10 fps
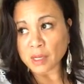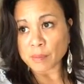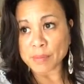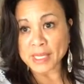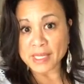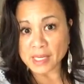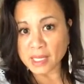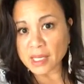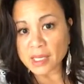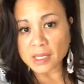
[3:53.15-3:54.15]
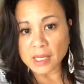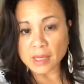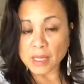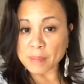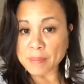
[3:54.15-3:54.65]
beginning
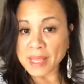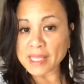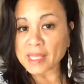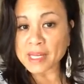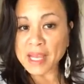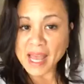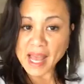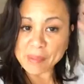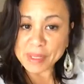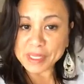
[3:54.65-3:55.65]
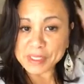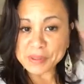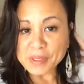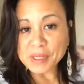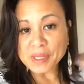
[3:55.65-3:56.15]
and making it a habit
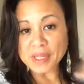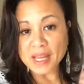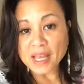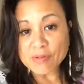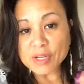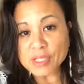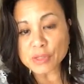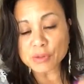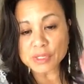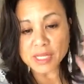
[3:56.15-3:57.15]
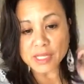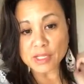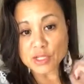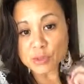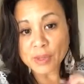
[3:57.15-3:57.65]
that every single day
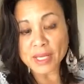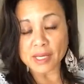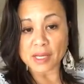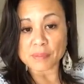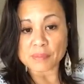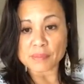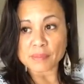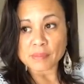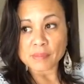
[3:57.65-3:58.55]
that you wake up